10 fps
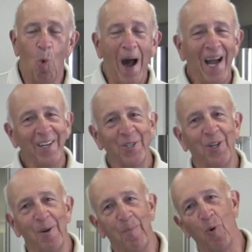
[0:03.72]
Why
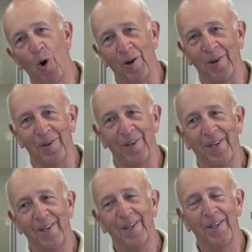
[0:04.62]
is it important
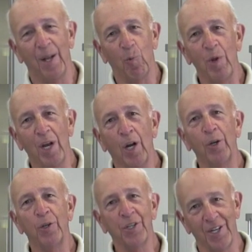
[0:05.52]
that we
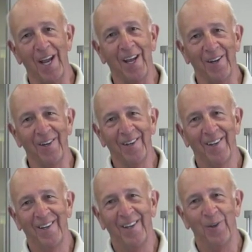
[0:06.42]
understand
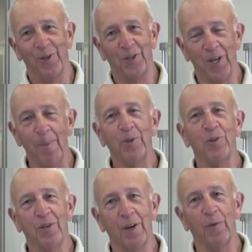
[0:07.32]
the
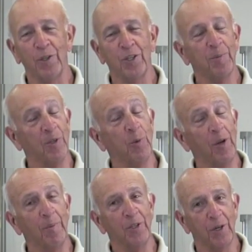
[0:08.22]
temperature differences
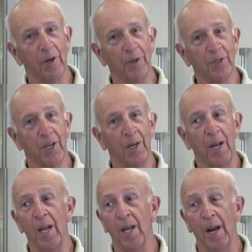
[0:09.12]
between materials
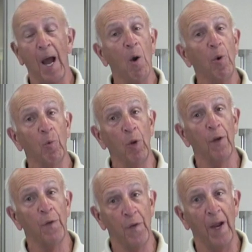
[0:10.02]
and, and how it
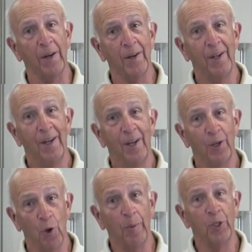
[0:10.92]
will affect
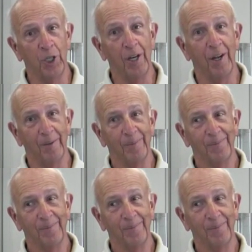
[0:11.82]
your machining,